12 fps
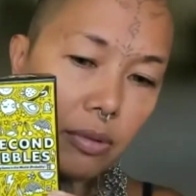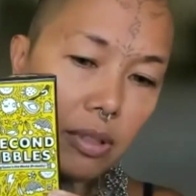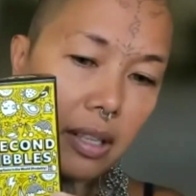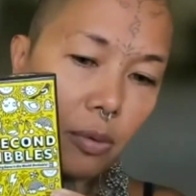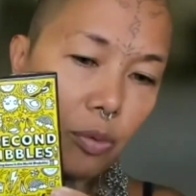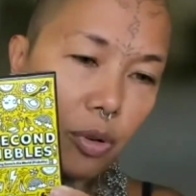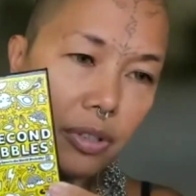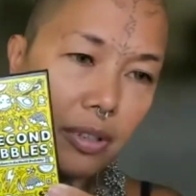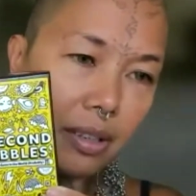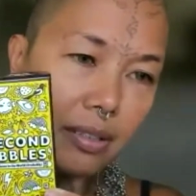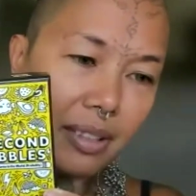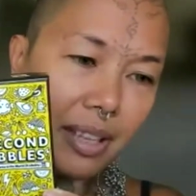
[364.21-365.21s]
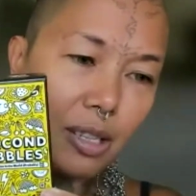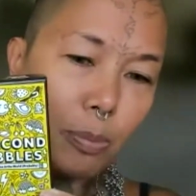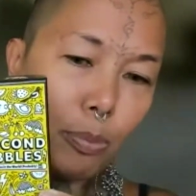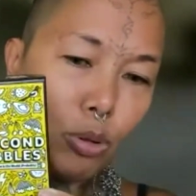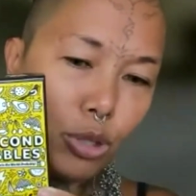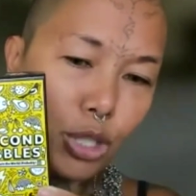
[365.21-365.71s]
It was like, what?
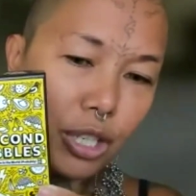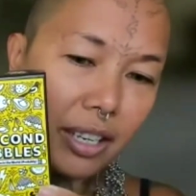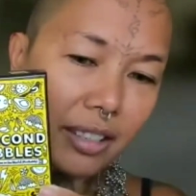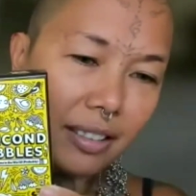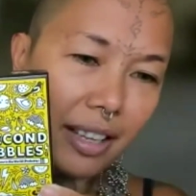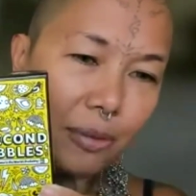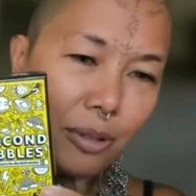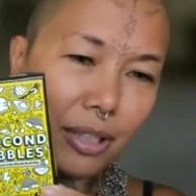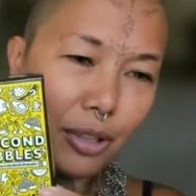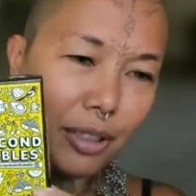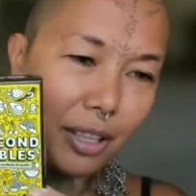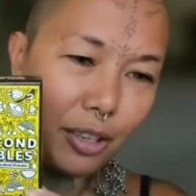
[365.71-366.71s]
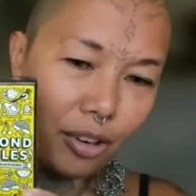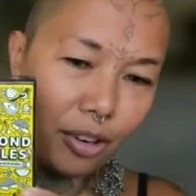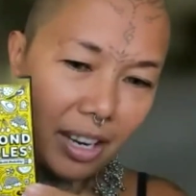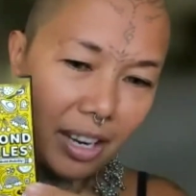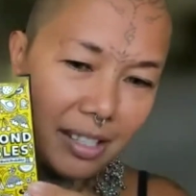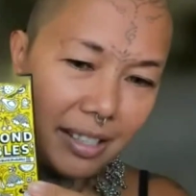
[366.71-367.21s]
That's bullshit. Like, what do you think?
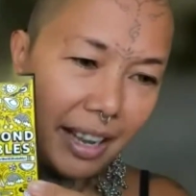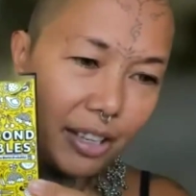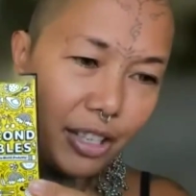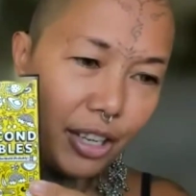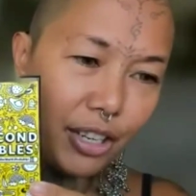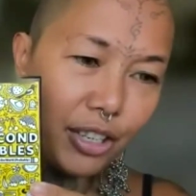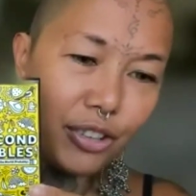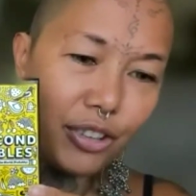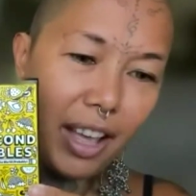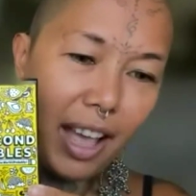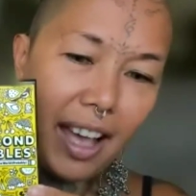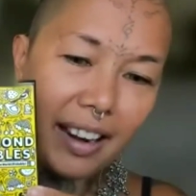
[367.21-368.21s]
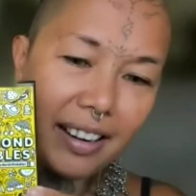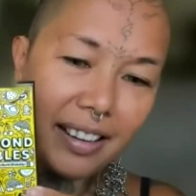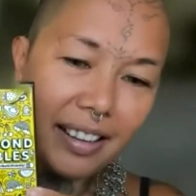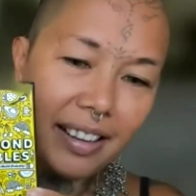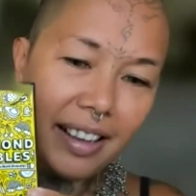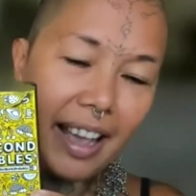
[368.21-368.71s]
You're crazy? How are you going to do that?
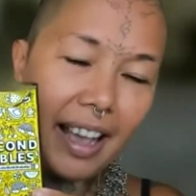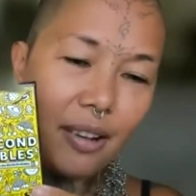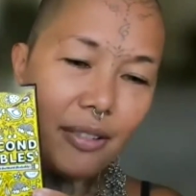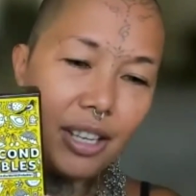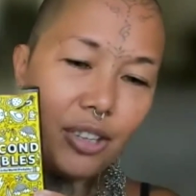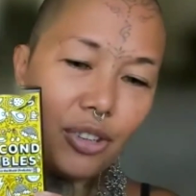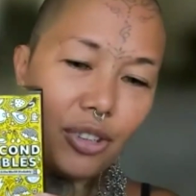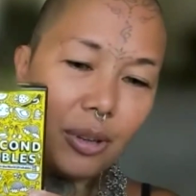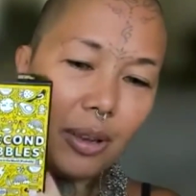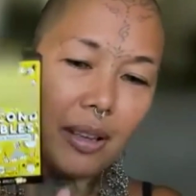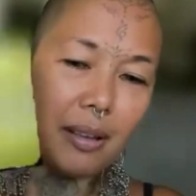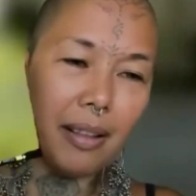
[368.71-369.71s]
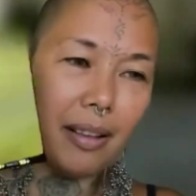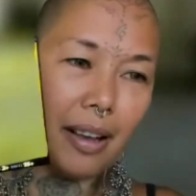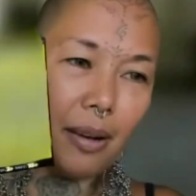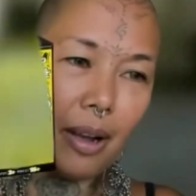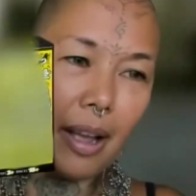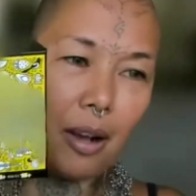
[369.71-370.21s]
How are you going to,
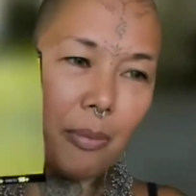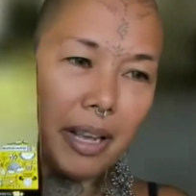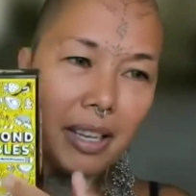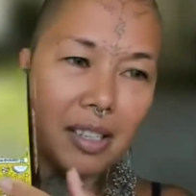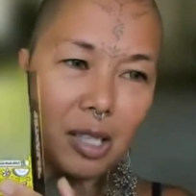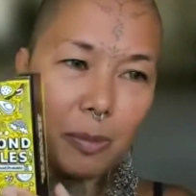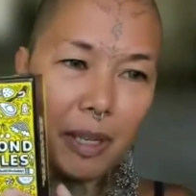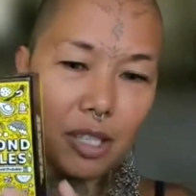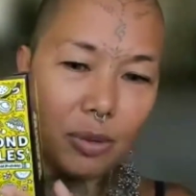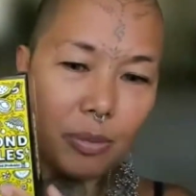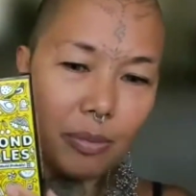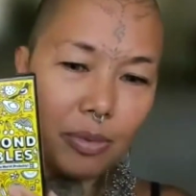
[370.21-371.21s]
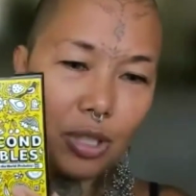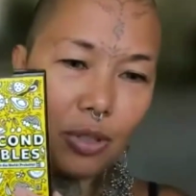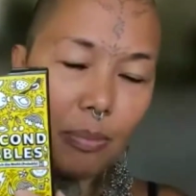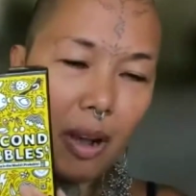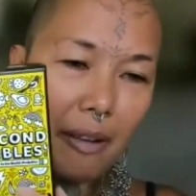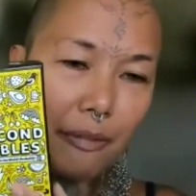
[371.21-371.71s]
how am I going to speak
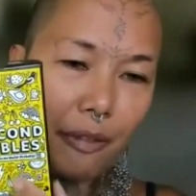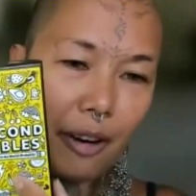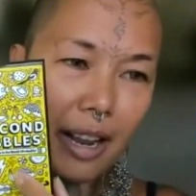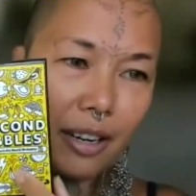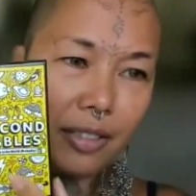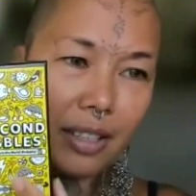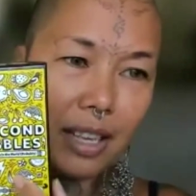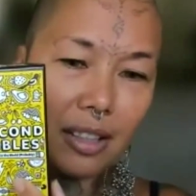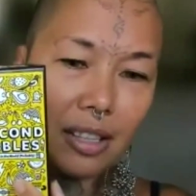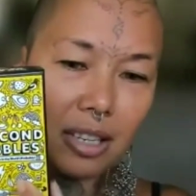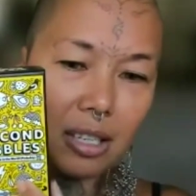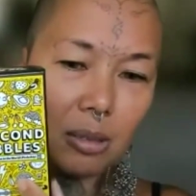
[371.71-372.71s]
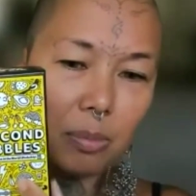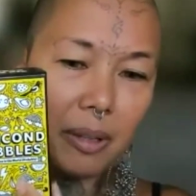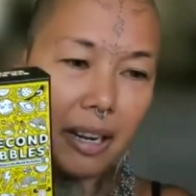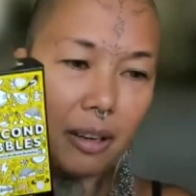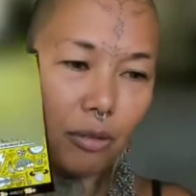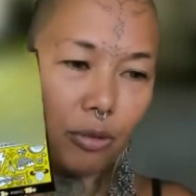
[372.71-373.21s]
to my friend on the other side of
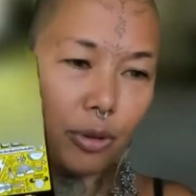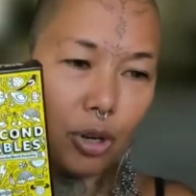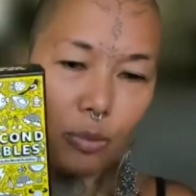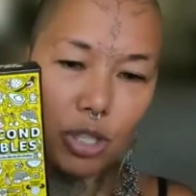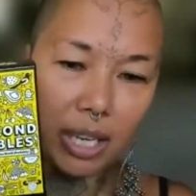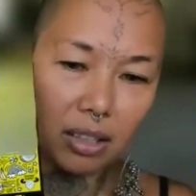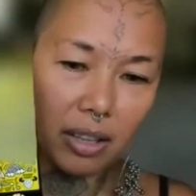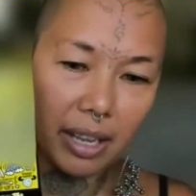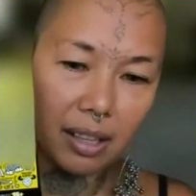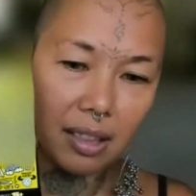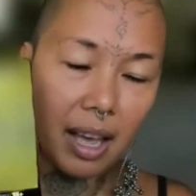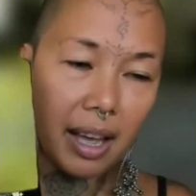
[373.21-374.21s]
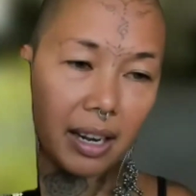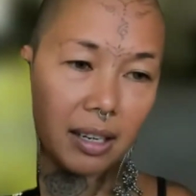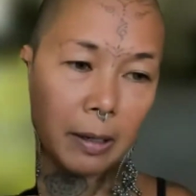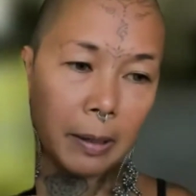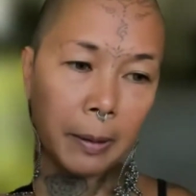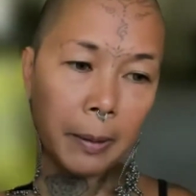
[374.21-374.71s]
the planet through an object like
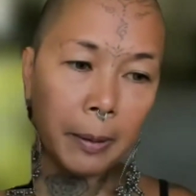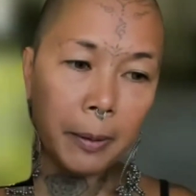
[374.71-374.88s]
that?